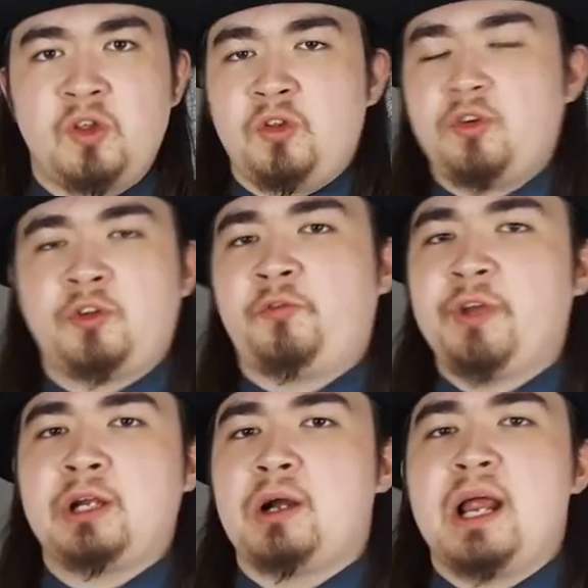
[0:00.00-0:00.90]
So to
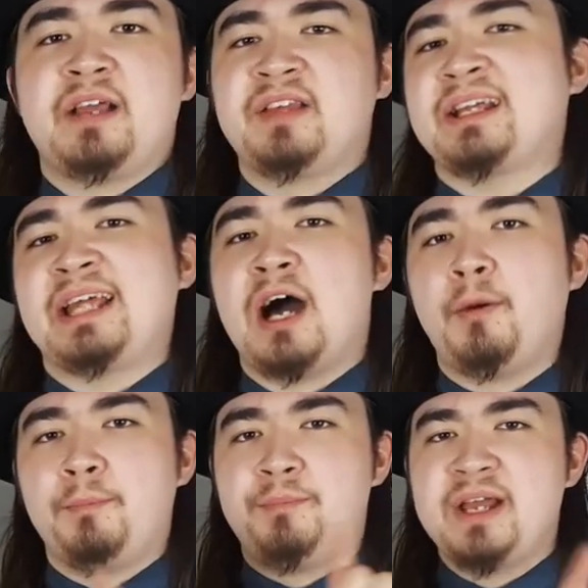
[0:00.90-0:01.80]
figure out exactly
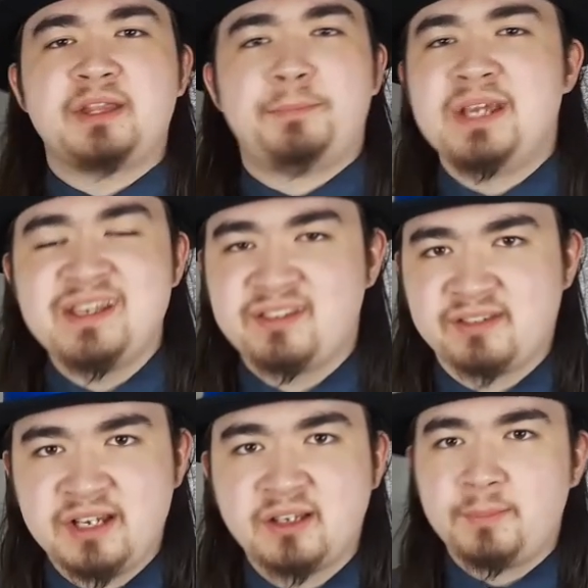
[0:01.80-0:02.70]
how big the pieces
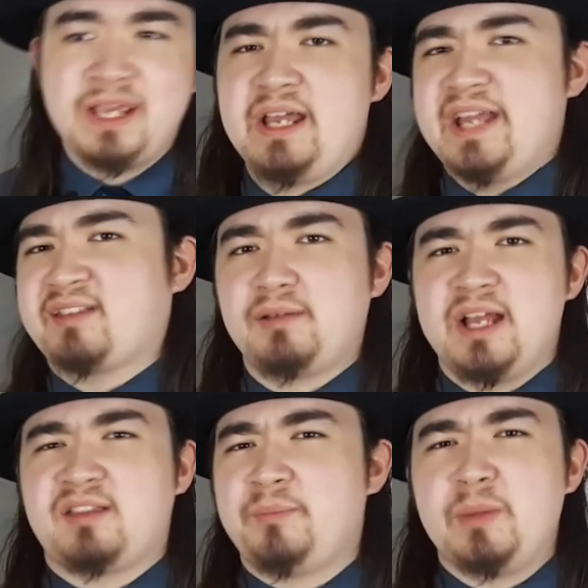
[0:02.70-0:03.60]
need to be, it's a,
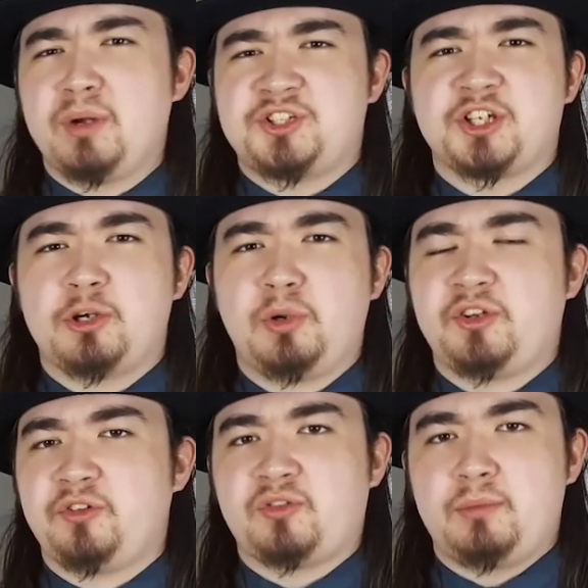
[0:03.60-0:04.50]
it's a bit much to go
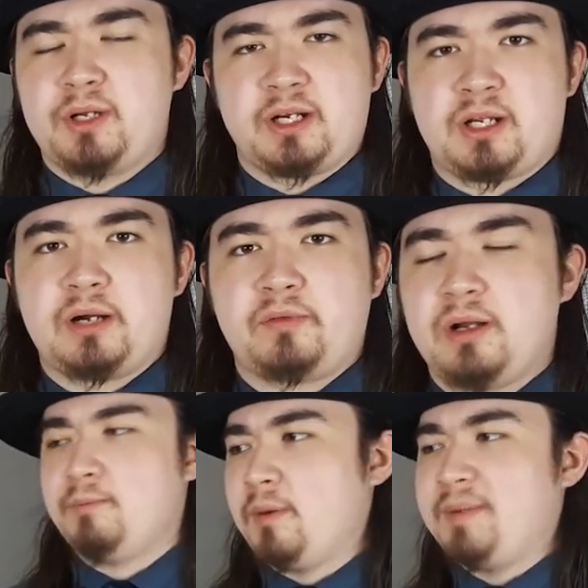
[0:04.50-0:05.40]
into, so I'm not going to cover
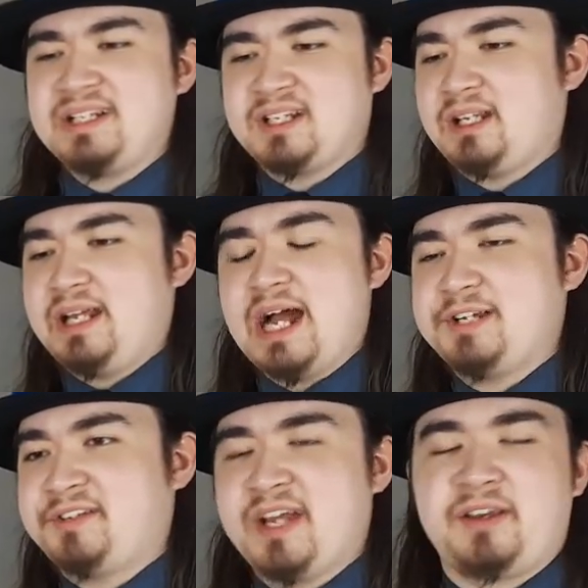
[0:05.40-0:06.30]
it. But basically, I
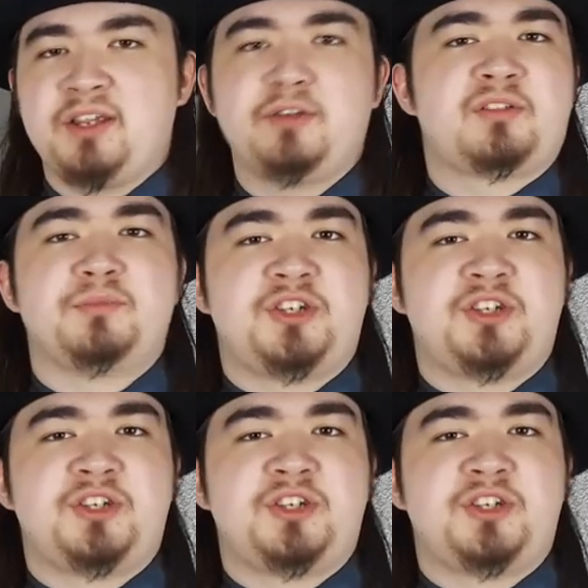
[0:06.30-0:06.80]
just had to use some